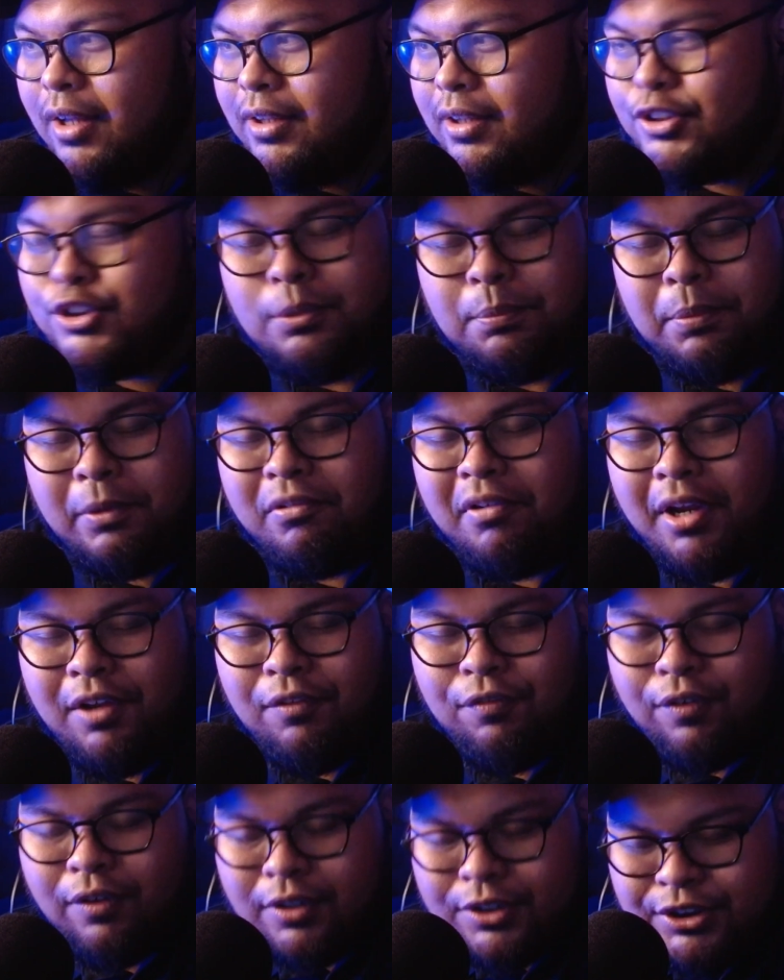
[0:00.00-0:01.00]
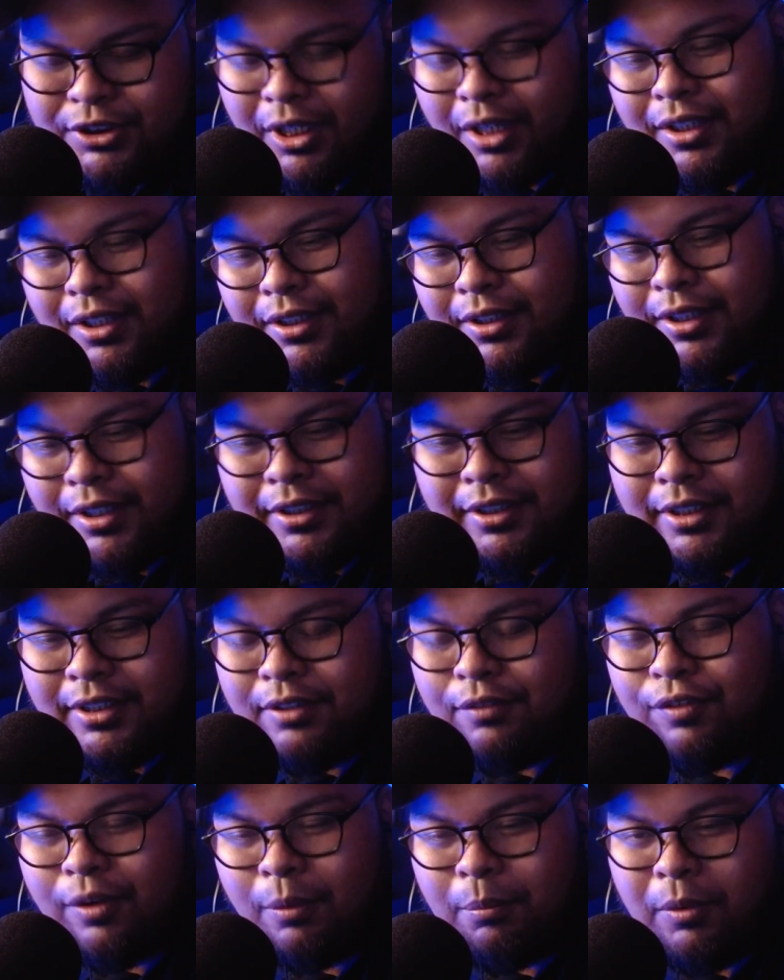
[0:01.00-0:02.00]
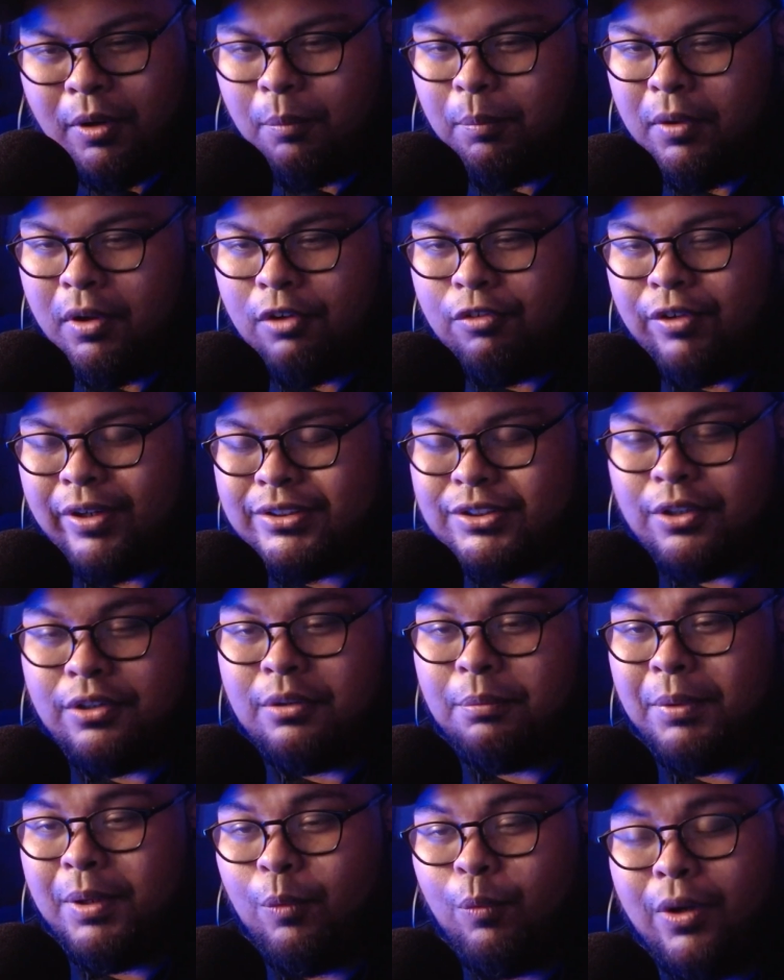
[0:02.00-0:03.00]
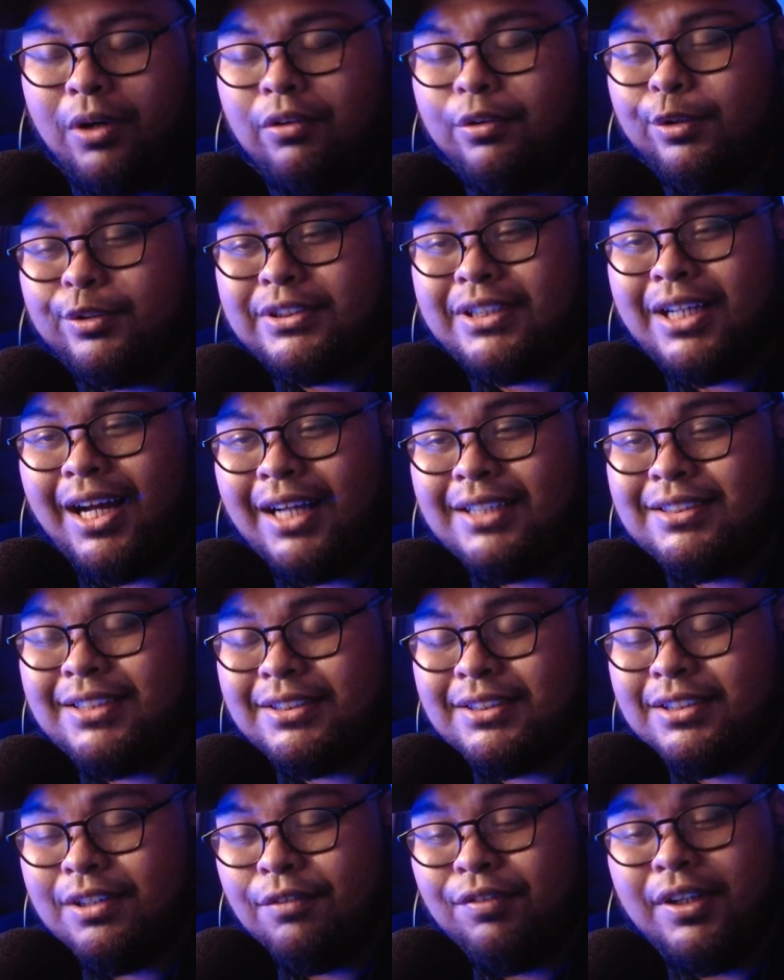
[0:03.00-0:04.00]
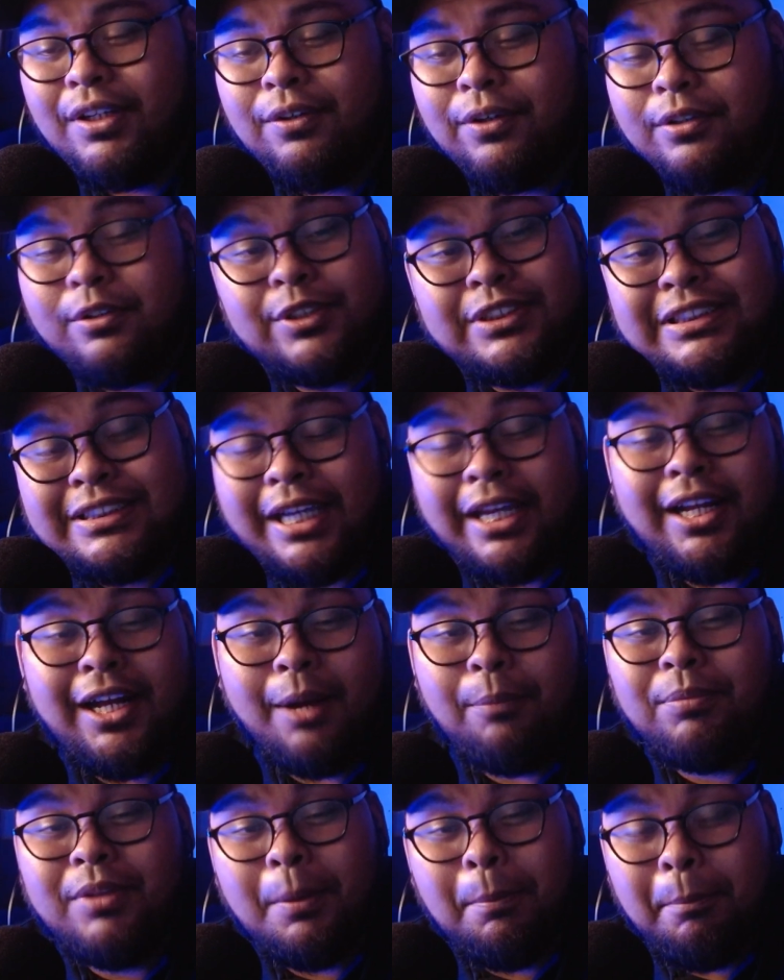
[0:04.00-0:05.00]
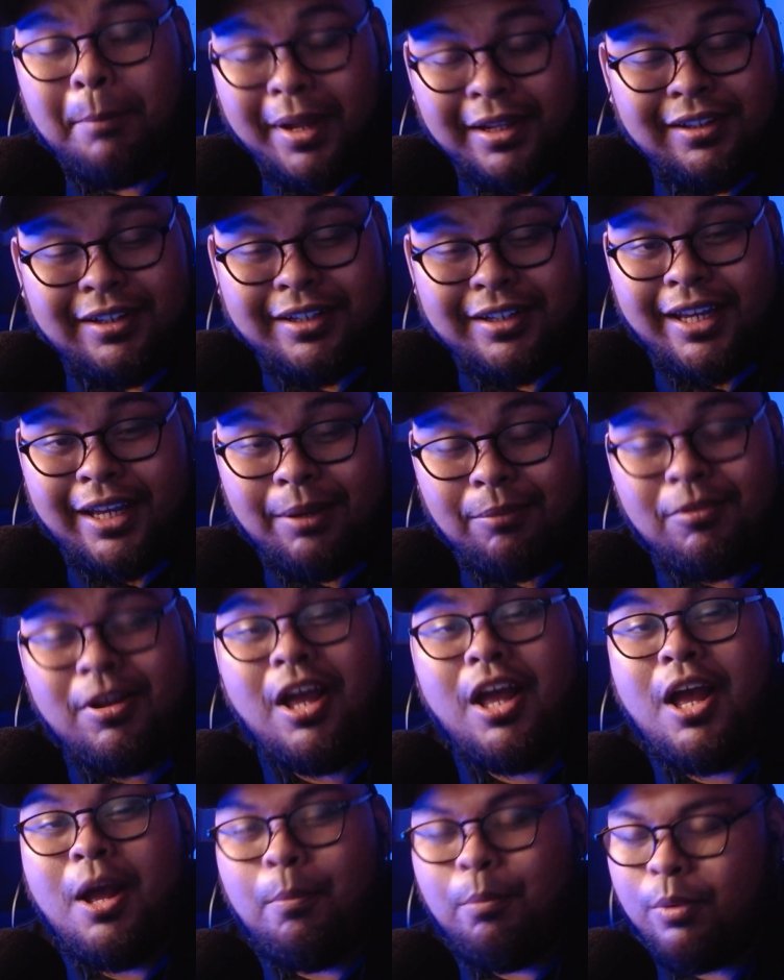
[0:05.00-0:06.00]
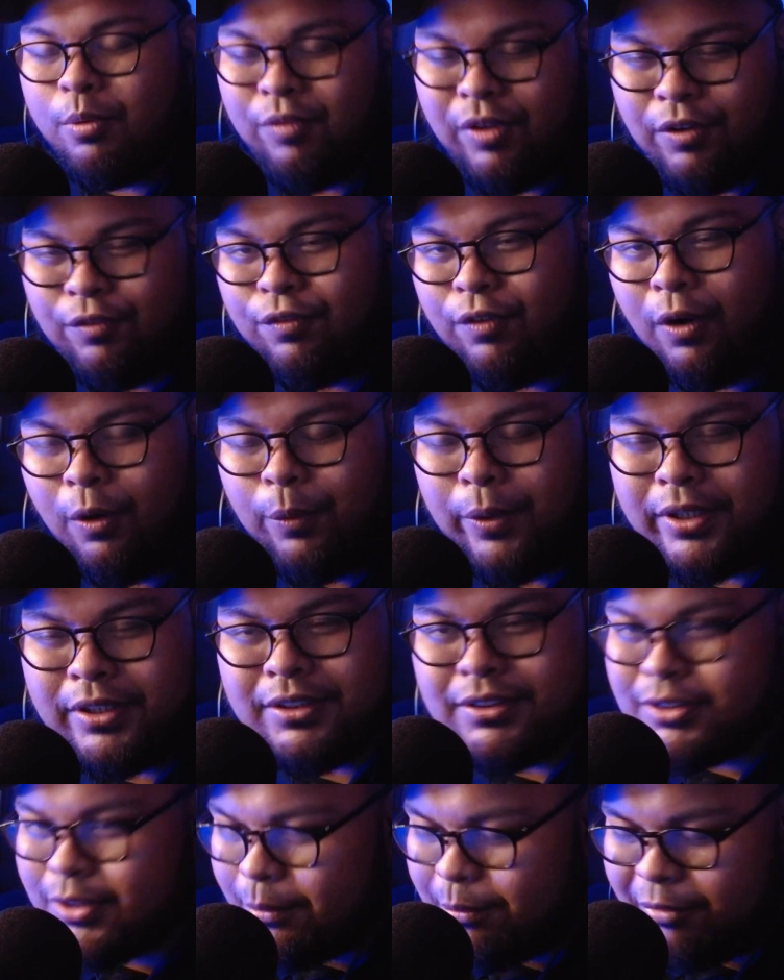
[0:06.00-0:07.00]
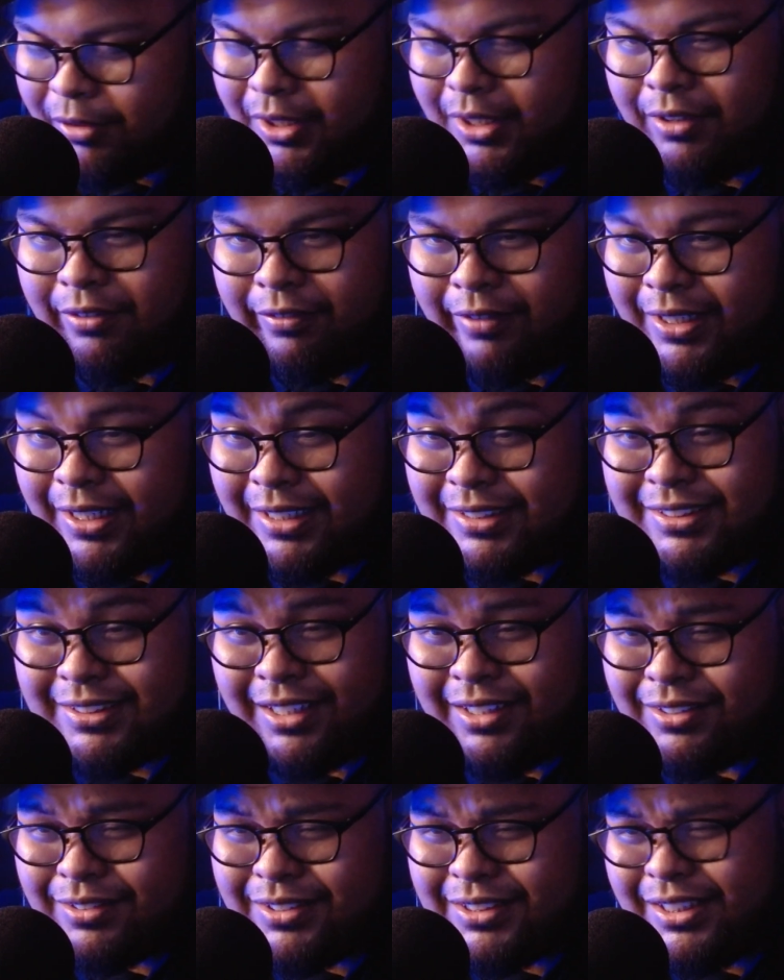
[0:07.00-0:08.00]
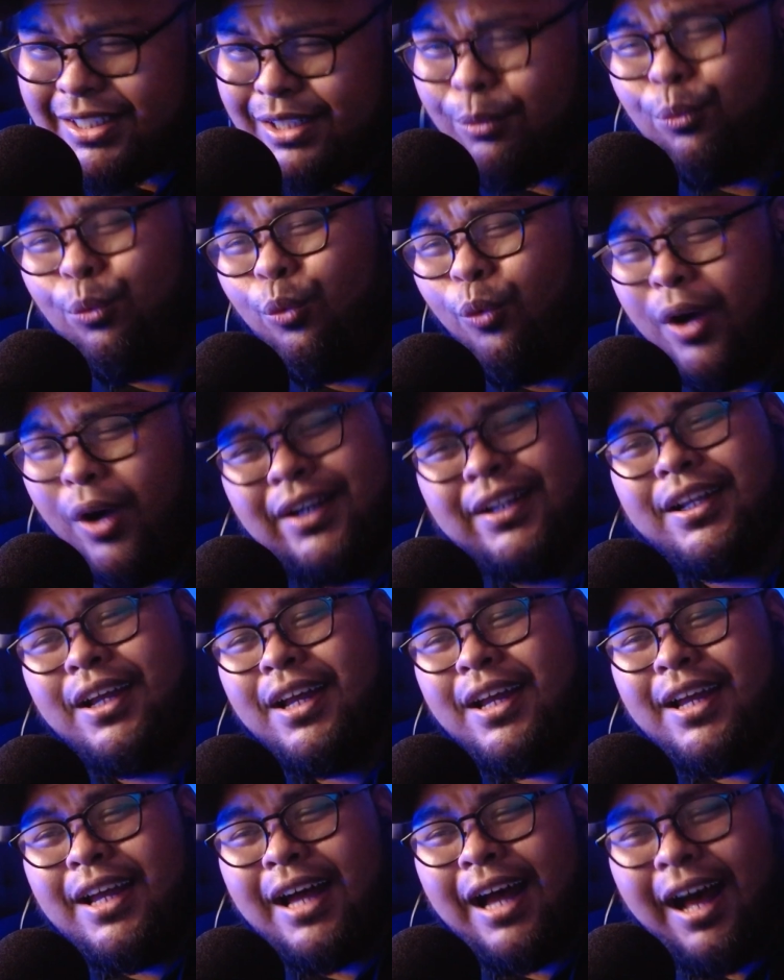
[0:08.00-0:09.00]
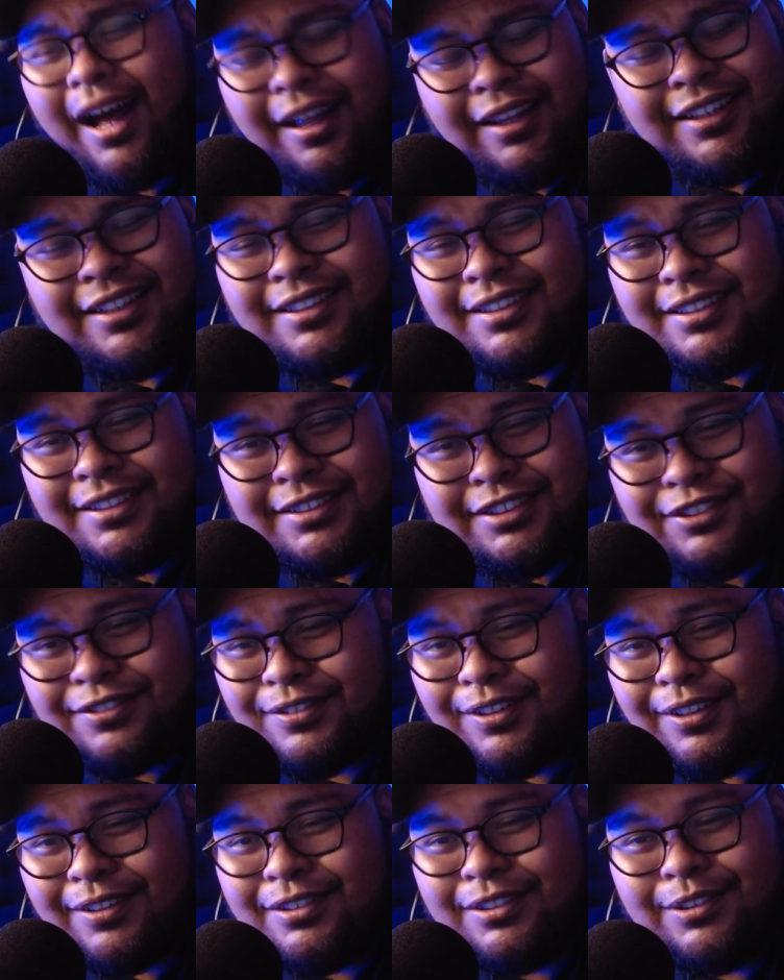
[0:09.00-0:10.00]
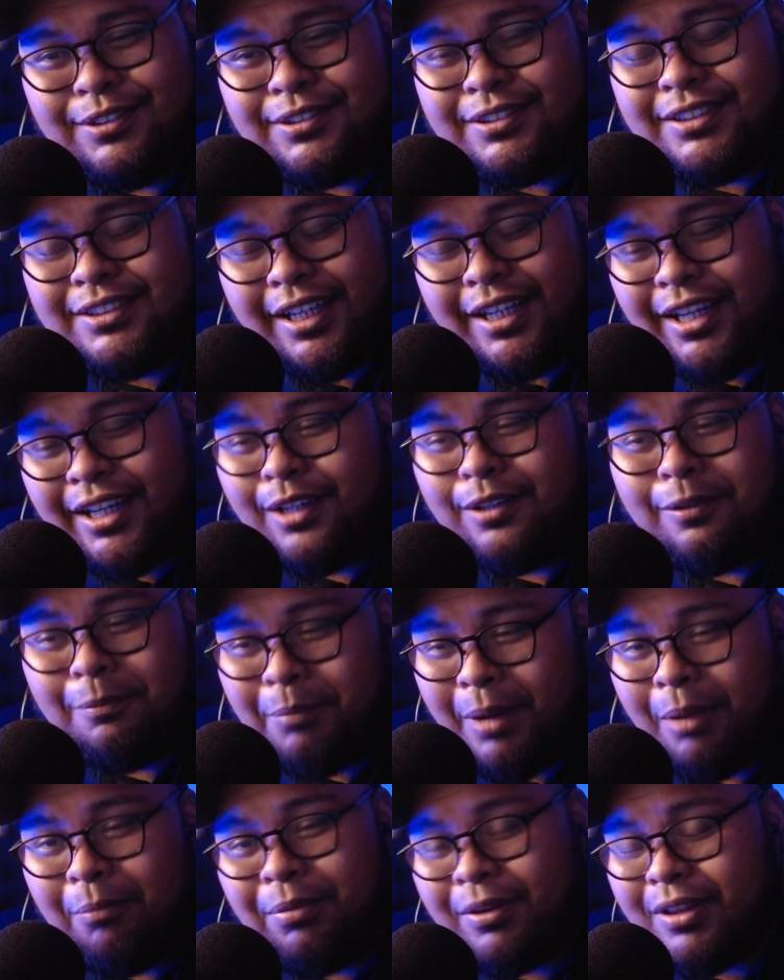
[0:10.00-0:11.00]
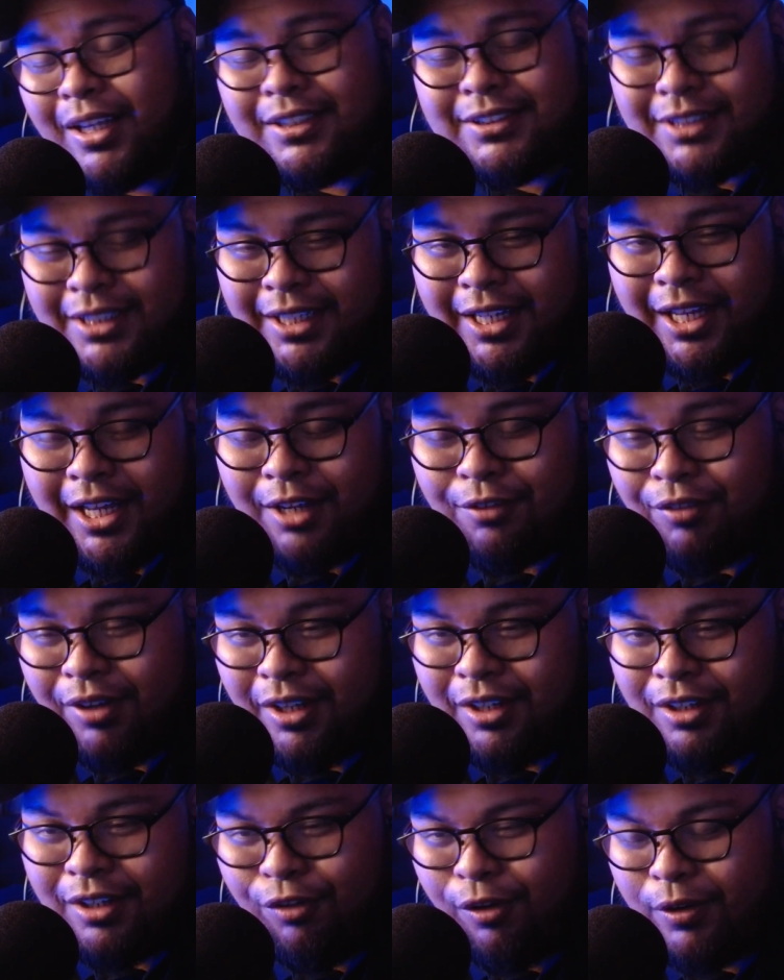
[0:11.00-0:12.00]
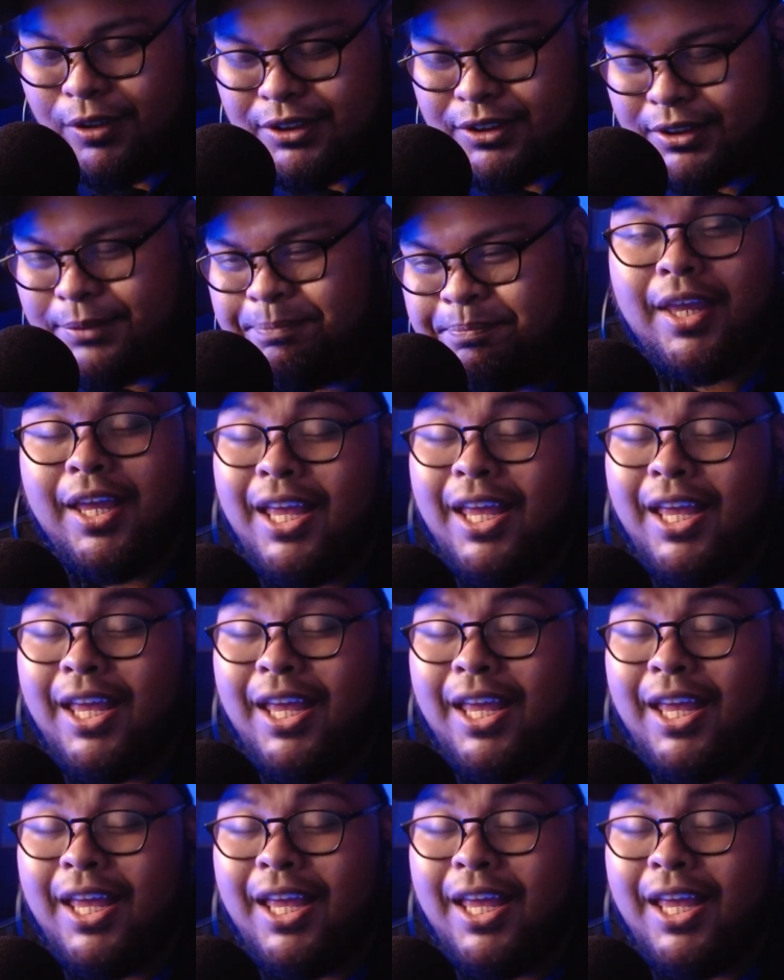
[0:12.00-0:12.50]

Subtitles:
The super rare for Charlotte Linlin from OP-03 is going to be one of those cards that's definitely going to shake up the meta game moving forward. So I'm really excited to see what other strong tools that Yellow might potentially have in the future.